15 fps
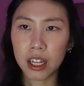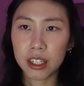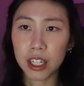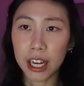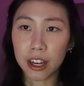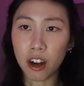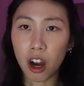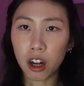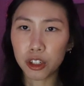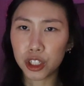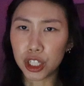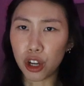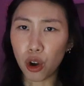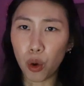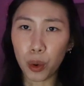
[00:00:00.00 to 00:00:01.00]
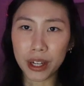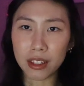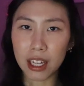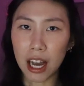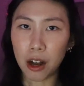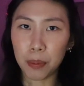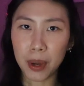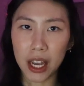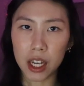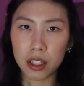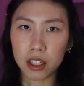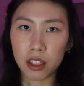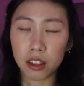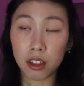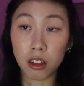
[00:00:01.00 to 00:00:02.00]
Technology always
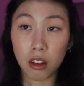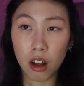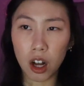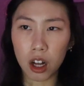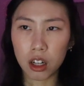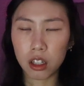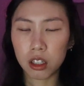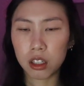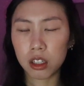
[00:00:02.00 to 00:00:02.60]
outpaces the law.